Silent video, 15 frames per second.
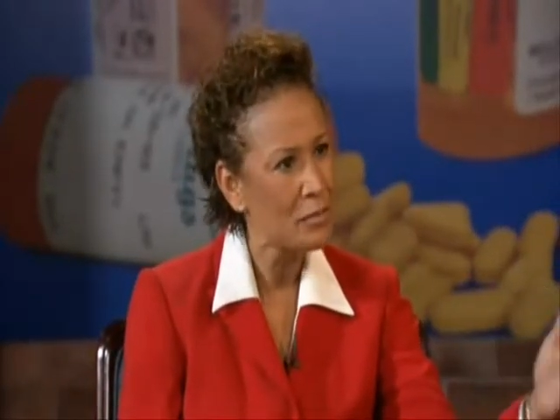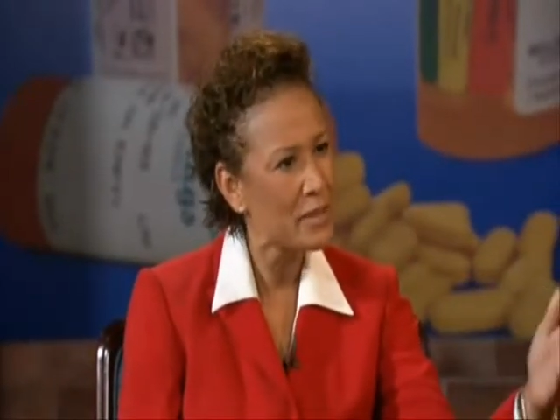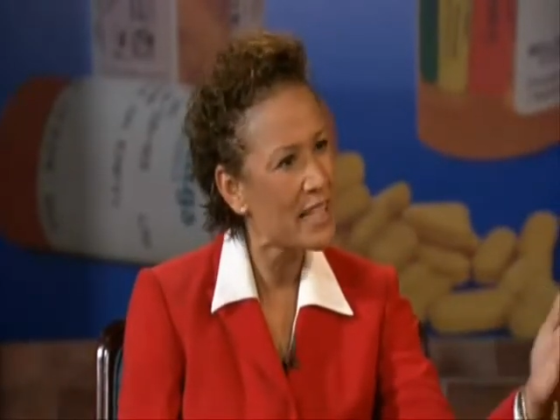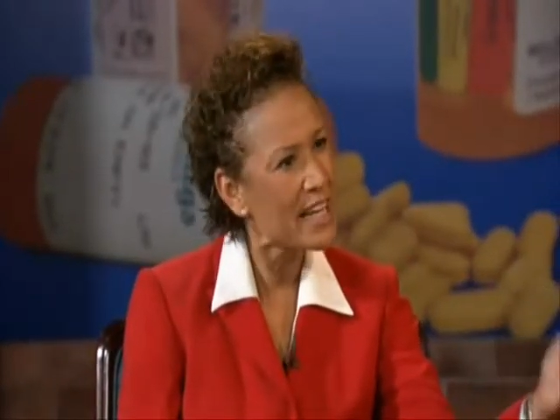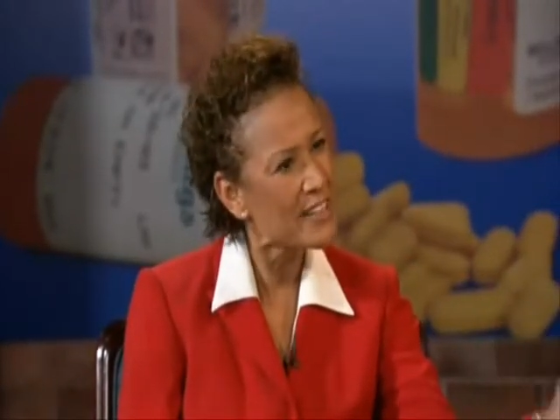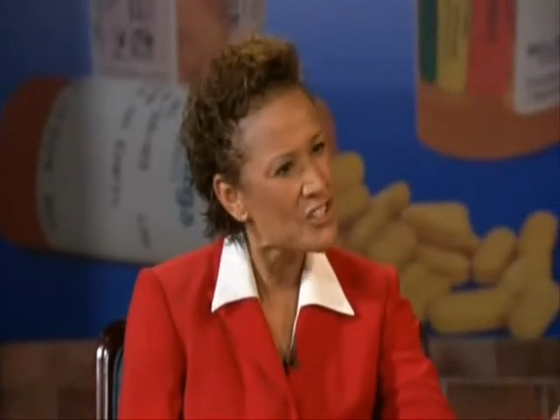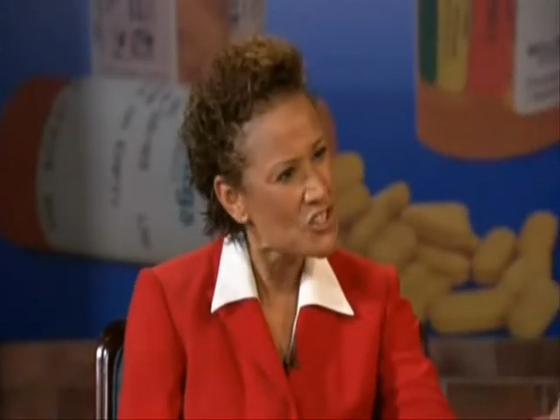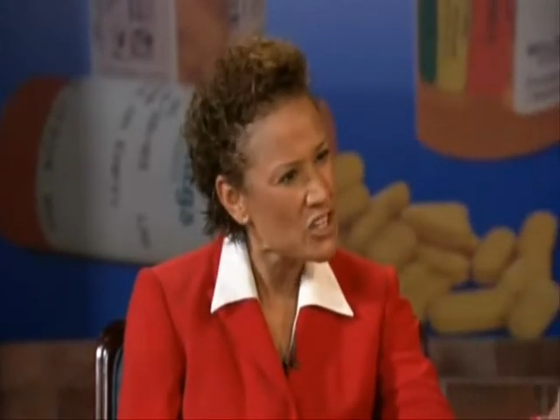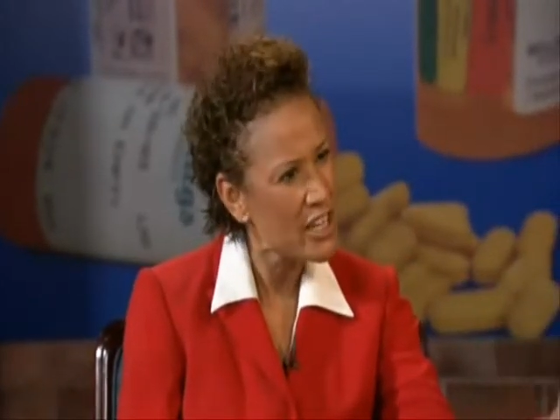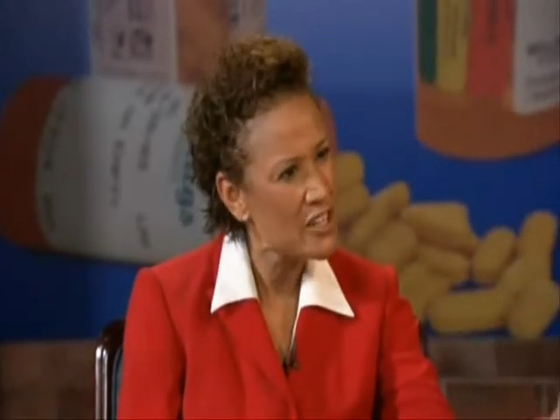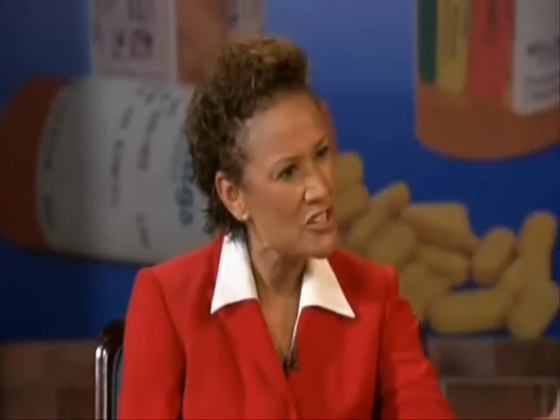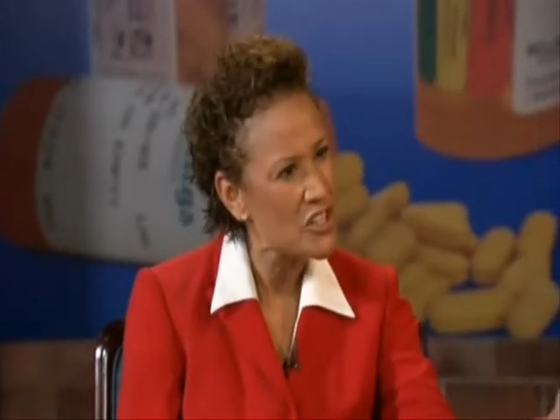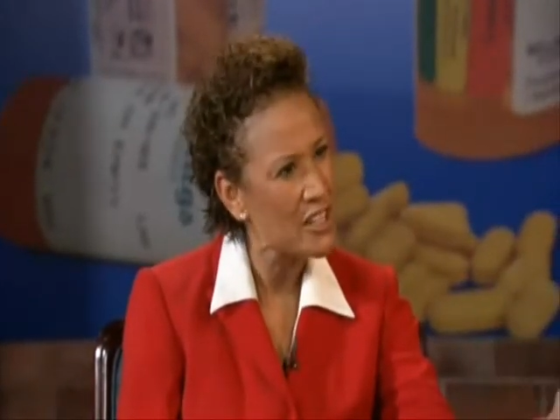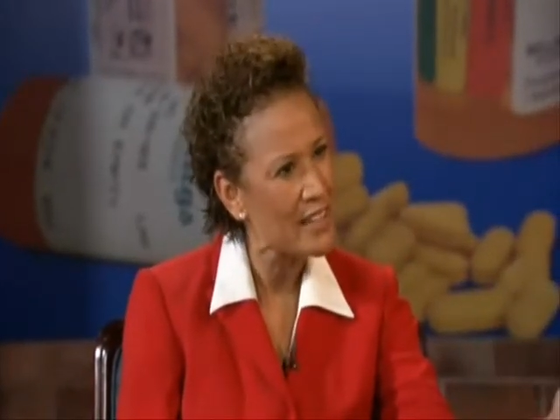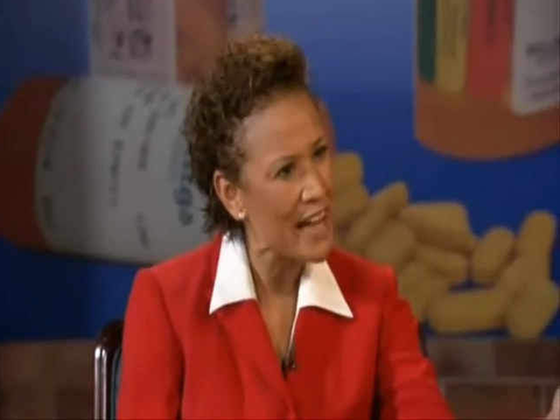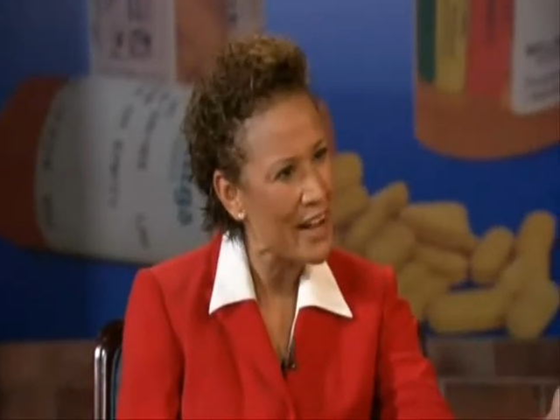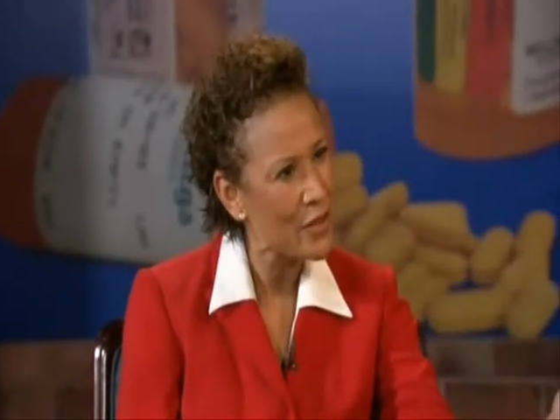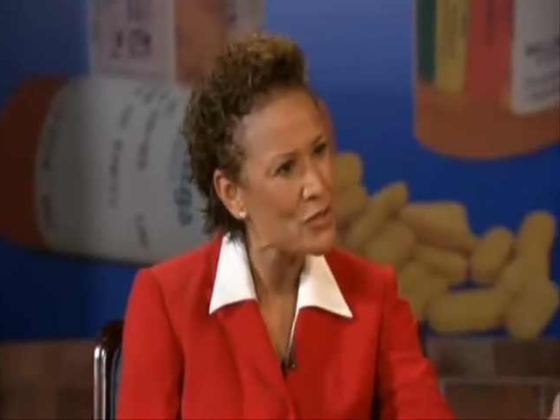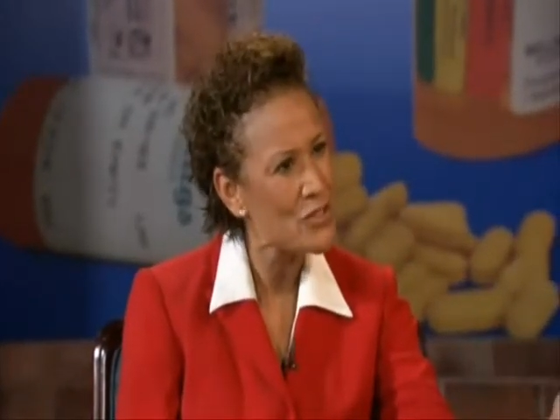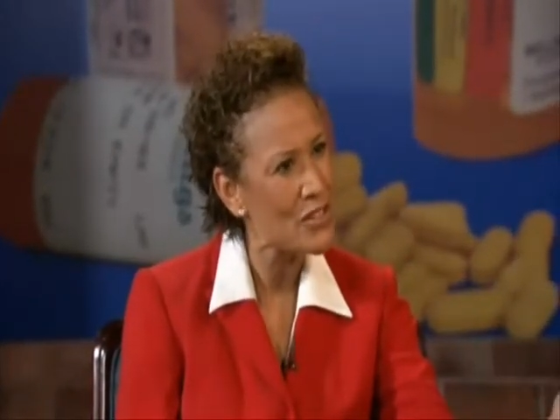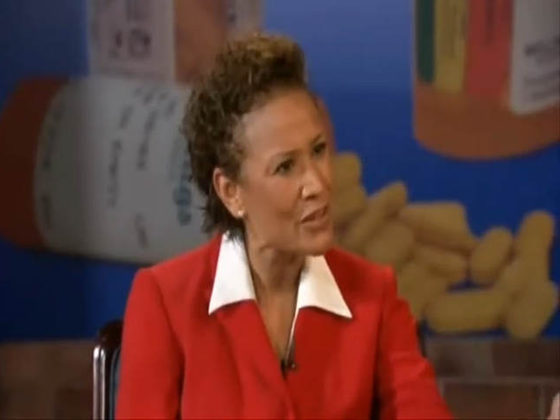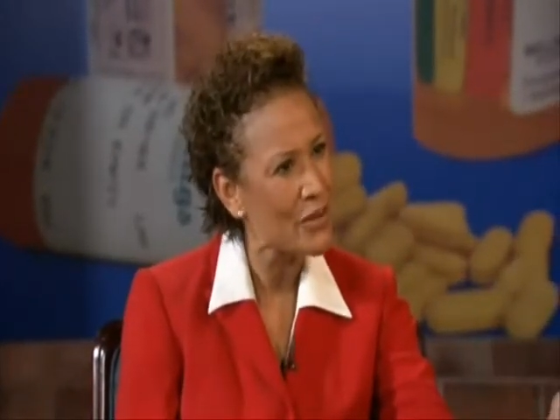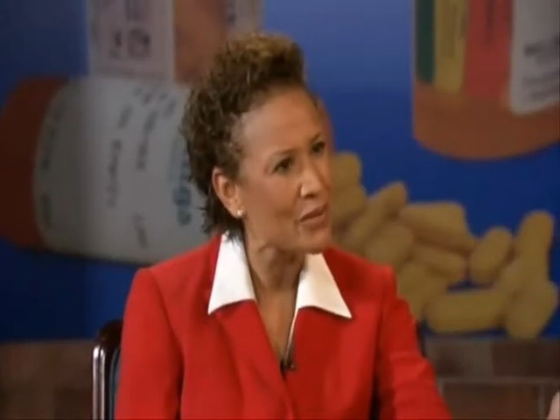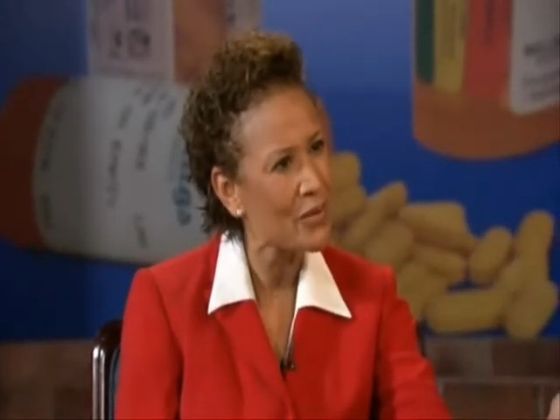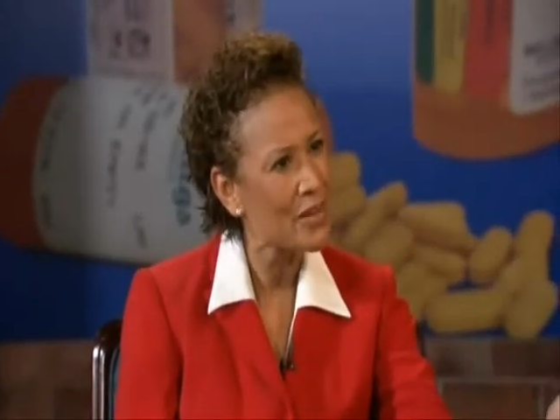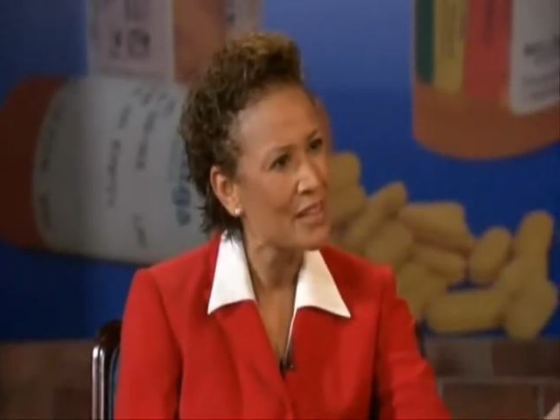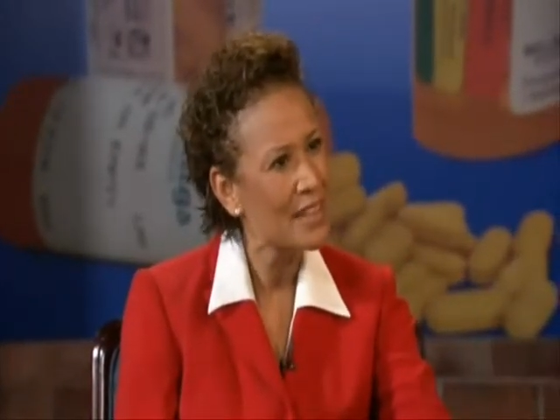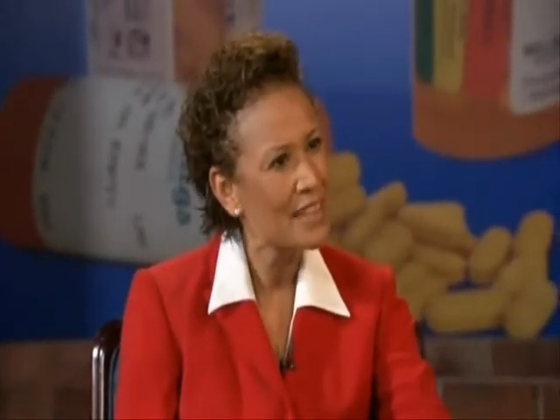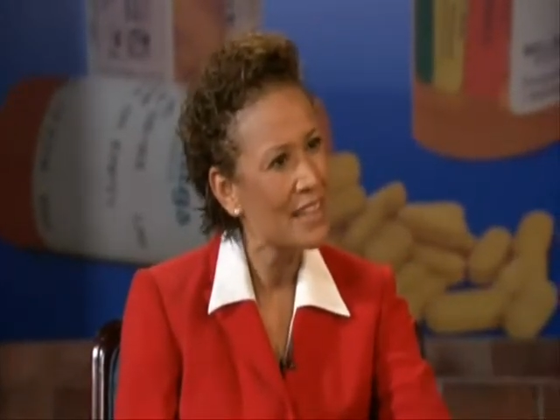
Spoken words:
but that's changing. How so?